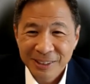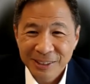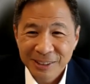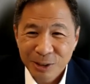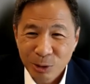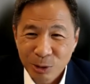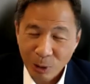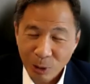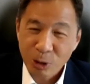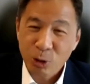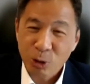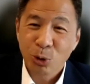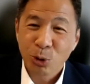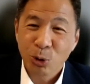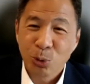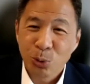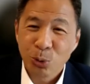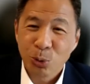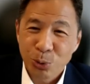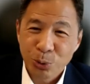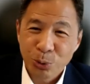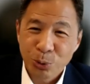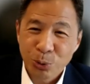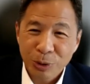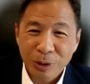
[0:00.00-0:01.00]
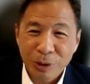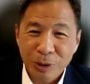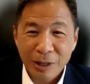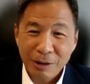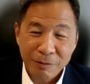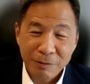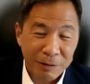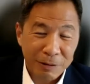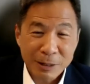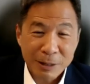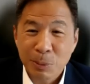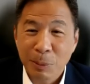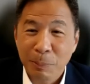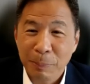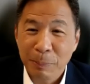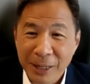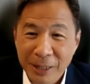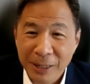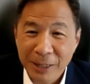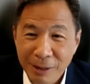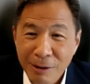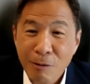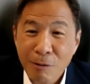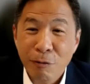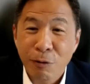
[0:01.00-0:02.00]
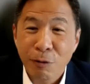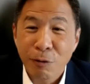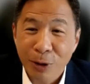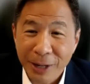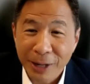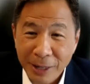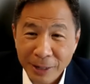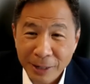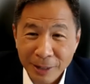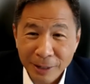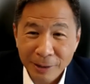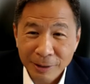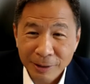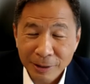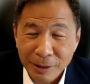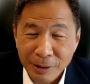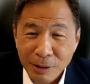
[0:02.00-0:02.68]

you want to go to investment banking, forget it.